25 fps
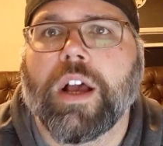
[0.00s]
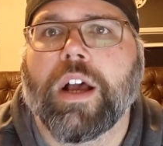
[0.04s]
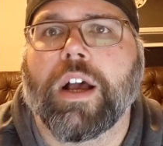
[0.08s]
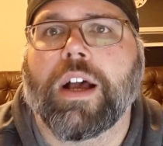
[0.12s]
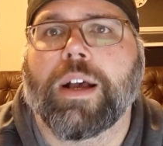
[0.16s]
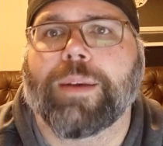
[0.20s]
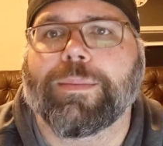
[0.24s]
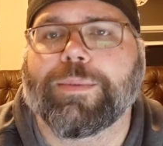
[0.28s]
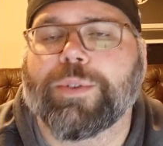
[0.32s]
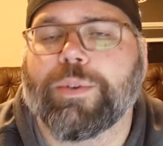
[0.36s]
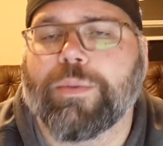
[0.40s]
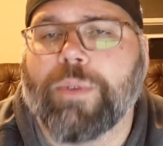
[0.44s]

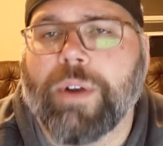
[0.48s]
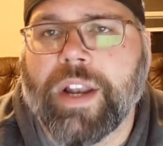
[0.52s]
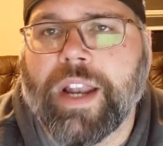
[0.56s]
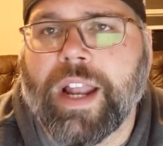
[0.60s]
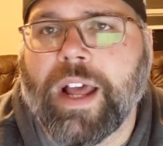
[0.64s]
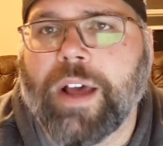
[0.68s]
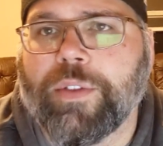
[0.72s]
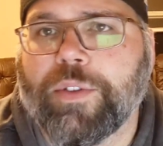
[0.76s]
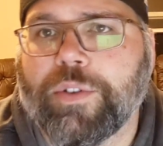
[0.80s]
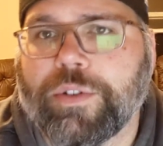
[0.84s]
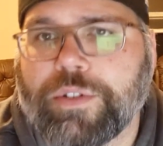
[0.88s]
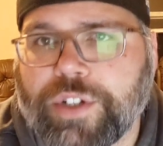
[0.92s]
Uh, so right
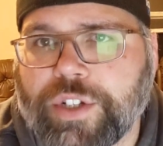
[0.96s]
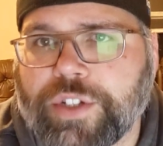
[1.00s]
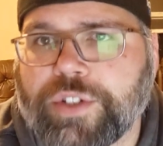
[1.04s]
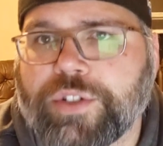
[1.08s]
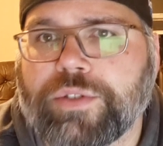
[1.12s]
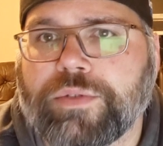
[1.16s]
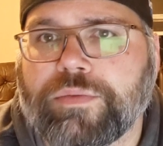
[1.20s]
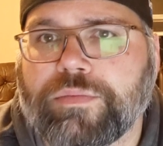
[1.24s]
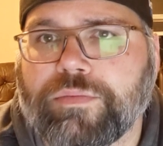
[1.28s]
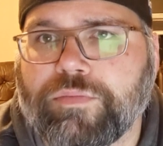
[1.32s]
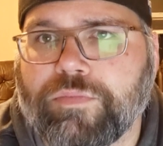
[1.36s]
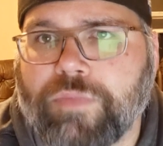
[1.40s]
now they're
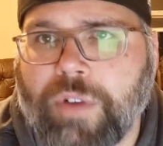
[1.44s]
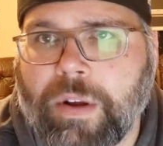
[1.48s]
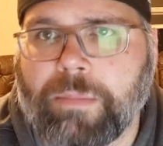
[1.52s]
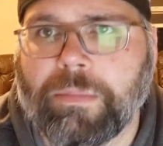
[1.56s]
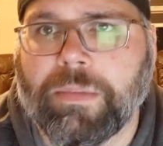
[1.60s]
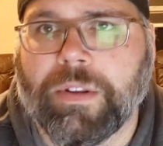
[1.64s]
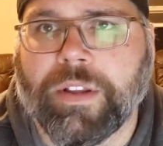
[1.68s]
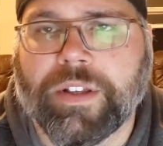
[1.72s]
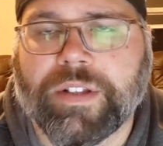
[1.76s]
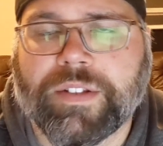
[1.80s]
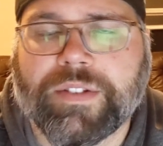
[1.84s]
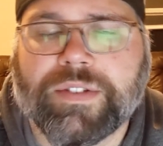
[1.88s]
just
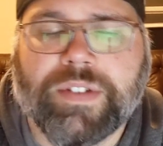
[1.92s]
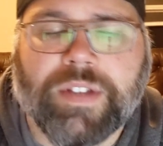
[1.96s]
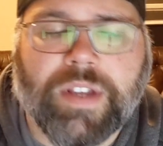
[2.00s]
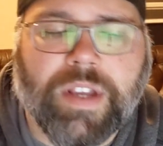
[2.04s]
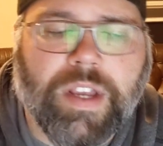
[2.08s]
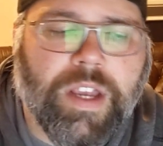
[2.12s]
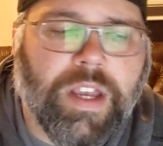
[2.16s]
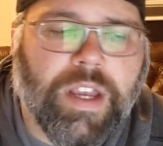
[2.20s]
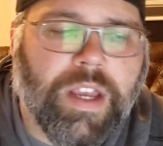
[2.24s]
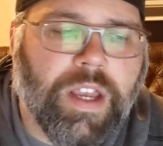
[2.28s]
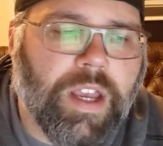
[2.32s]
rumblings.